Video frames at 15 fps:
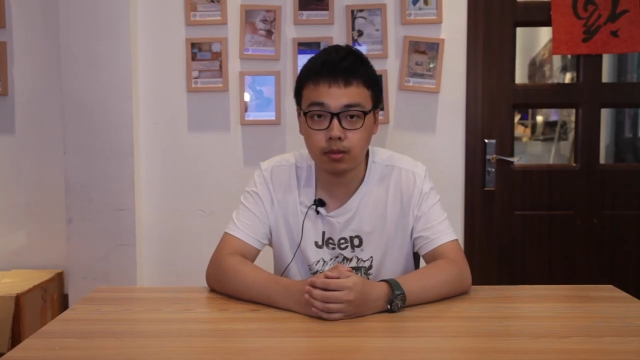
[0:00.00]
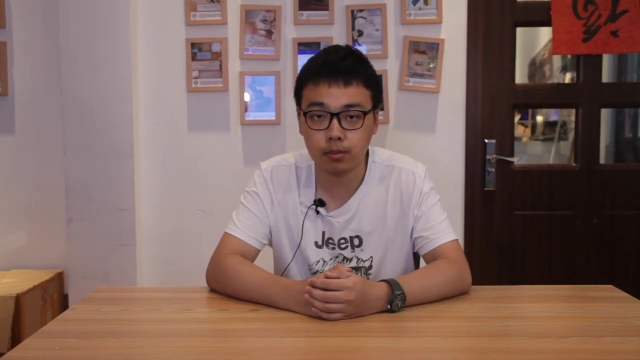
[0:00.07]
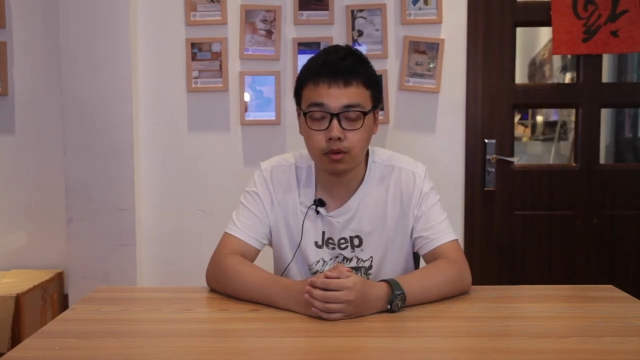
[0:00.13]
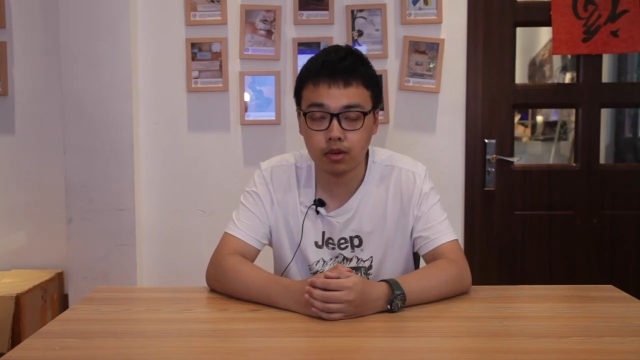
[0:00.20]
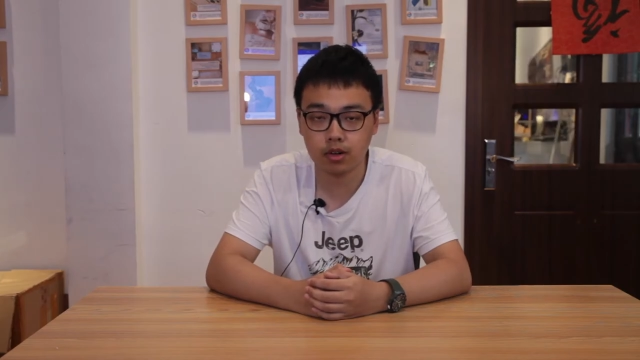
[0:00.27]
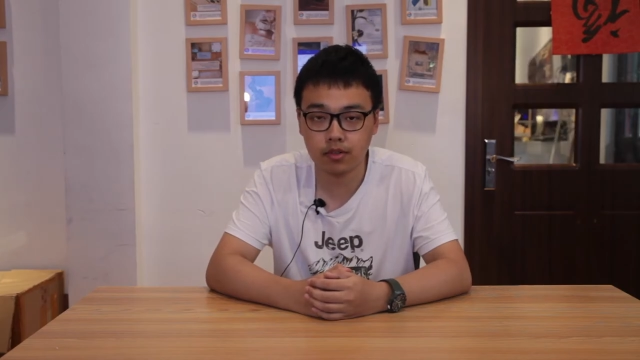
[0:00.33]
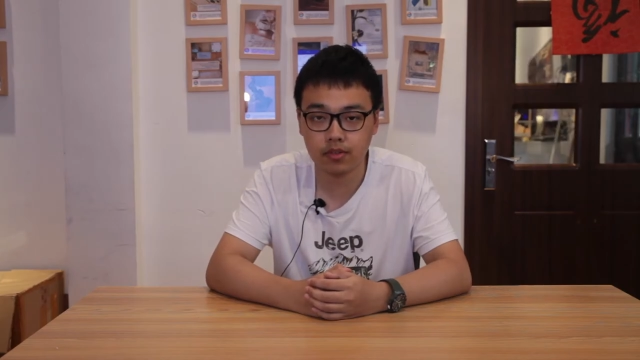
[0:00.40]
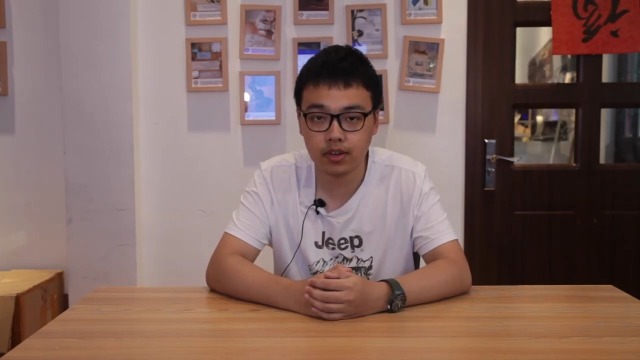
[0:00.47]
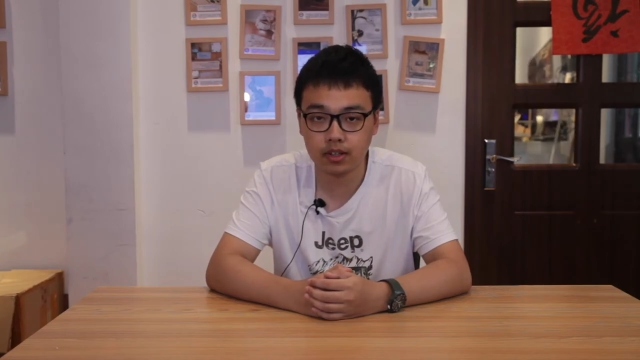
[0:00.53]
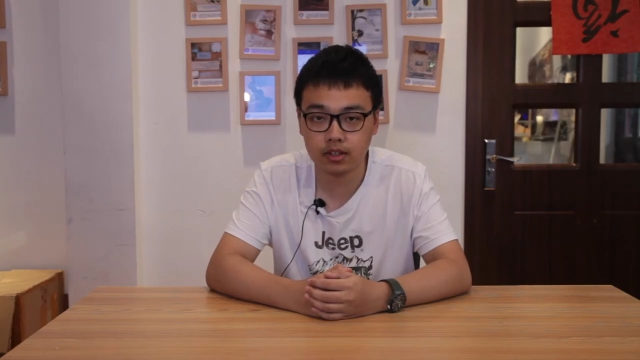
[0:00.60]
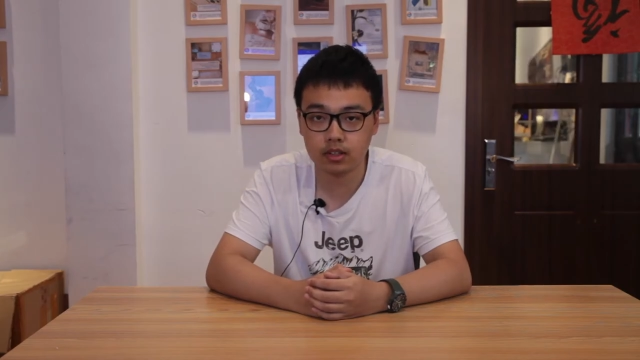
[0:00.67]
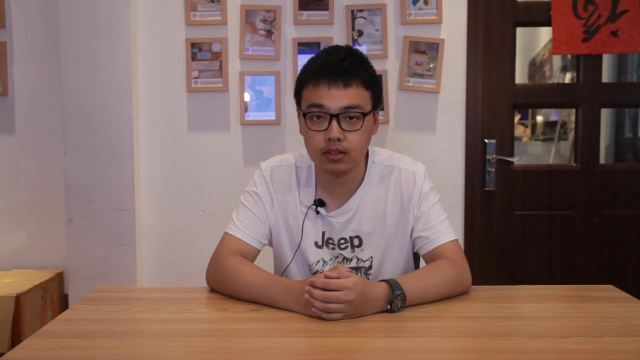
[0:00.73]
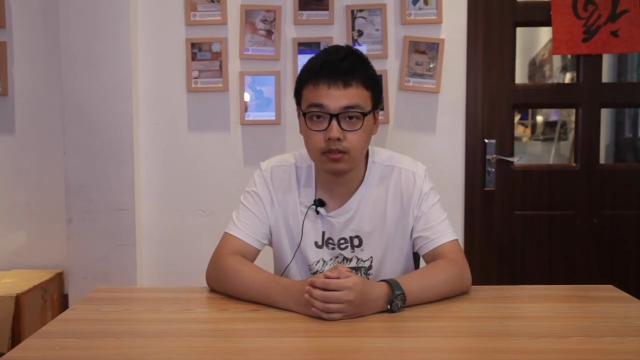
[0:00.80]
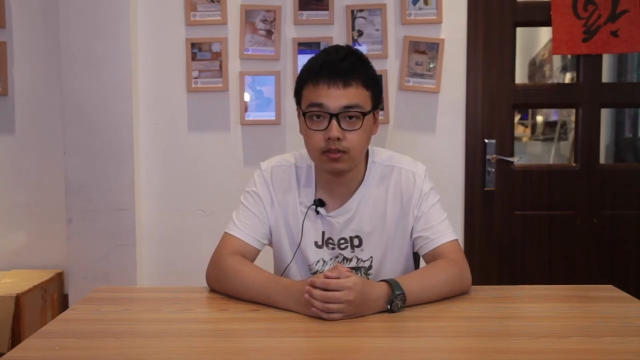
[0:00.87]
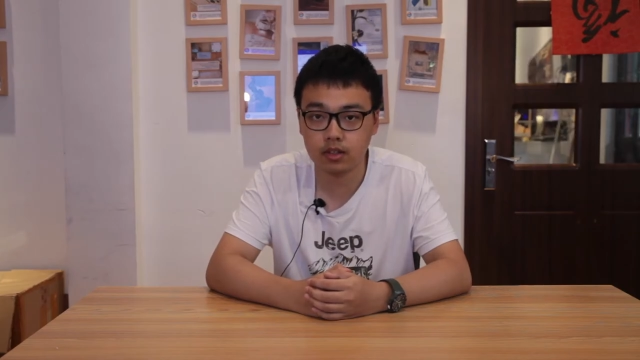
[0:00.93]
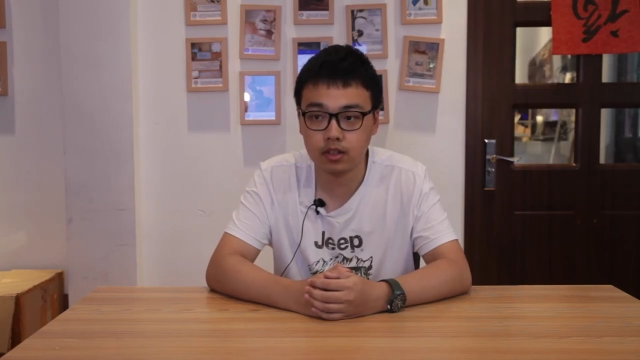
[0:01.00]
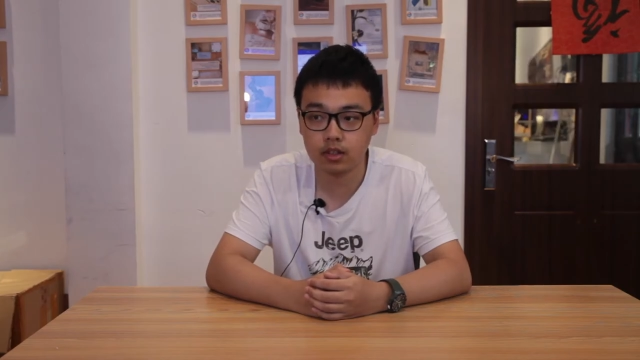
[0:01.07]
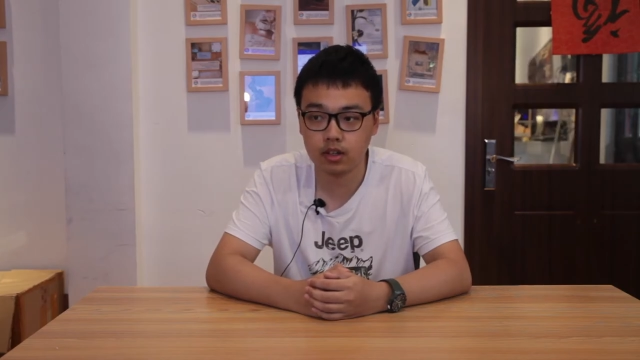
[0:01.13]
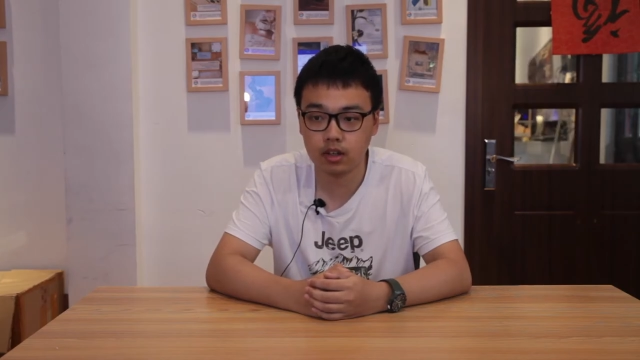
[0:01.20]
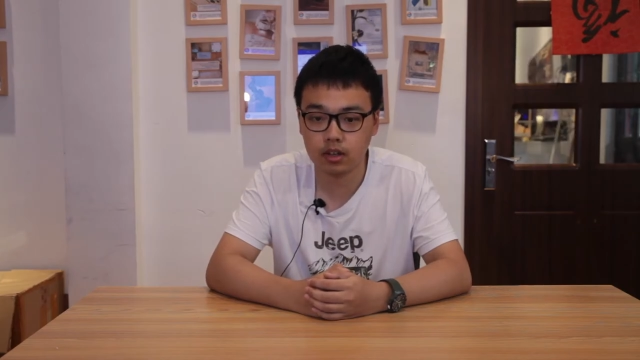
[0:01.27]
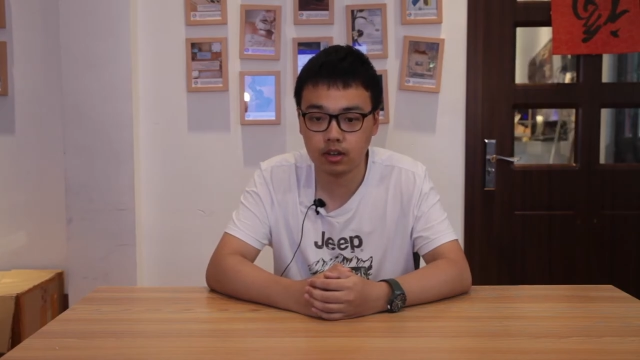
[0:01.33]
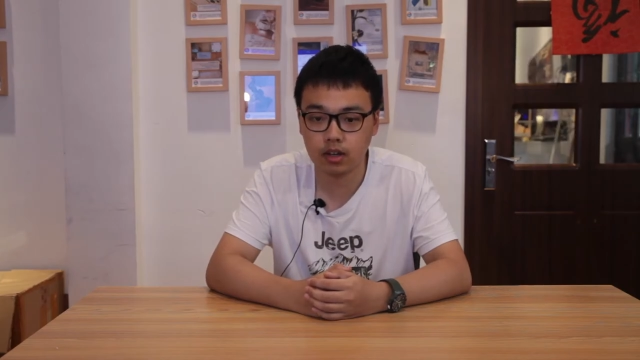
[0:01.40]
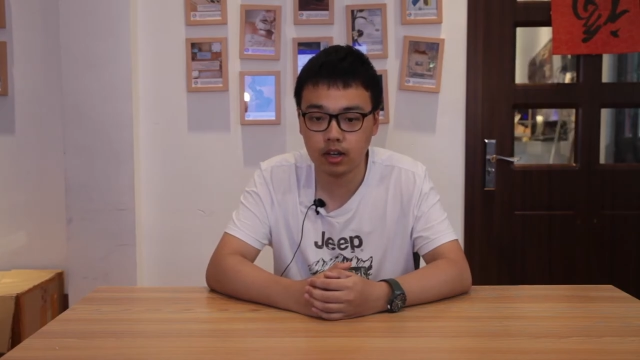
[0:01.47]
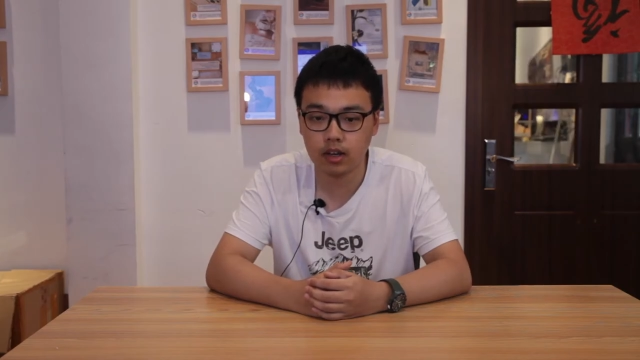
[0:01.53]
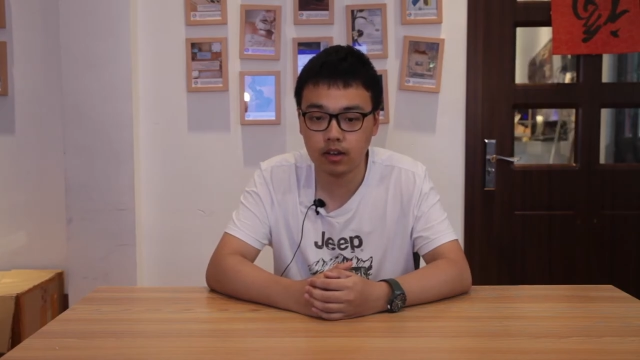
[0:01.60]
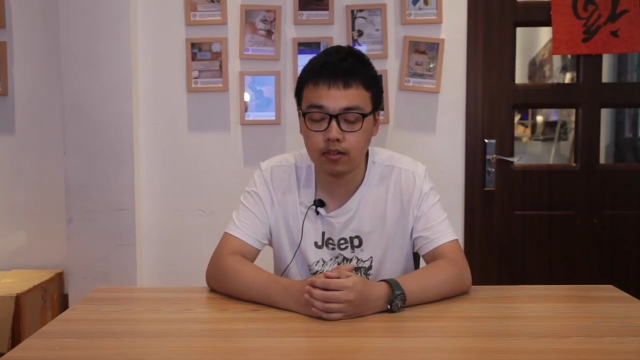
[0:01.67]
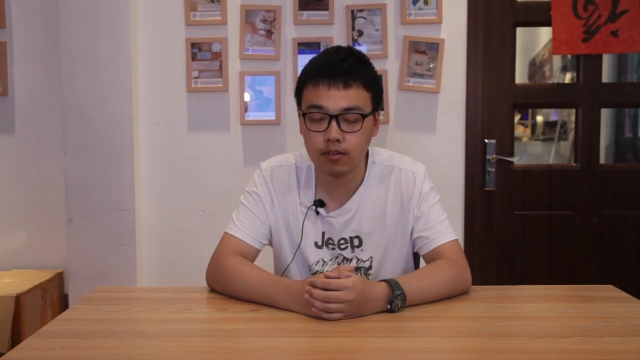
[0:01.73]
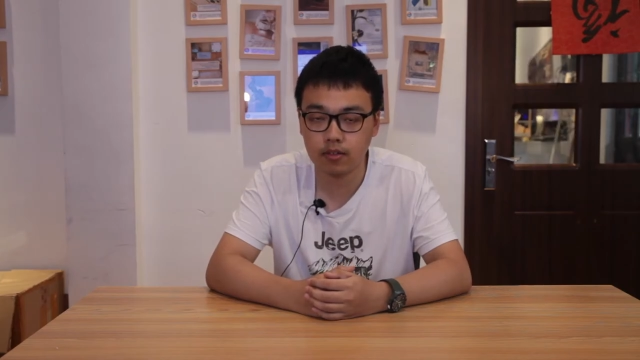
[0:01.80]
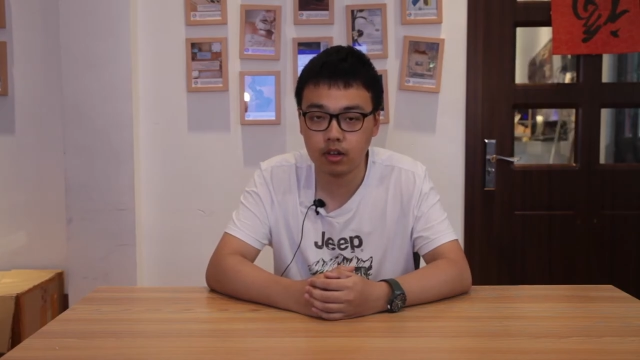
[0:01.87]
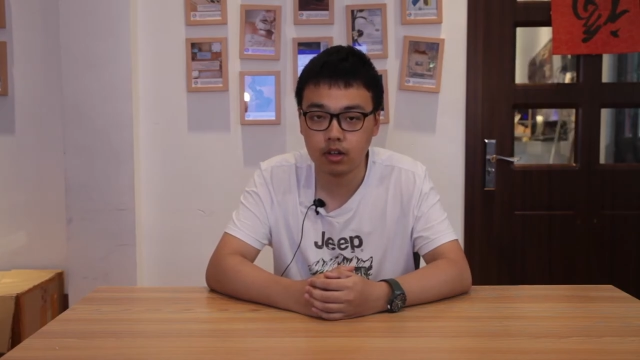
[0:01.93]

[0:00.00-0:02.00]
more effectively and have